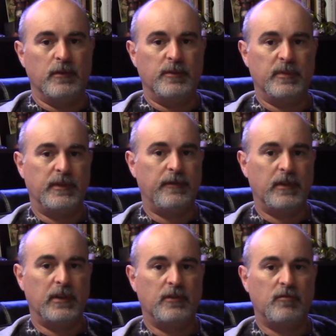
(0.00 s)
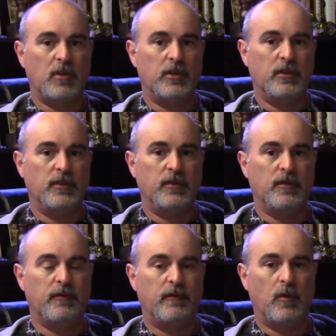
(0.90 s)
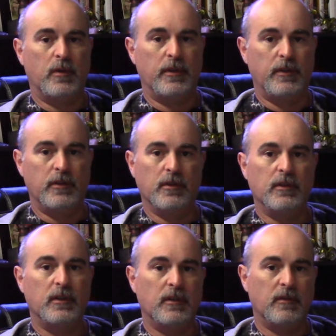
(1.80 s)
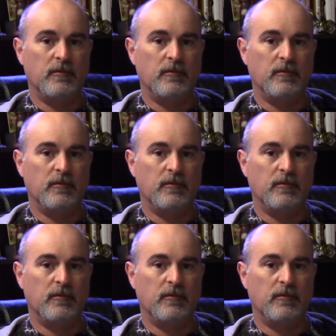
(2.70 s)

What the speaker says: specific instructions for your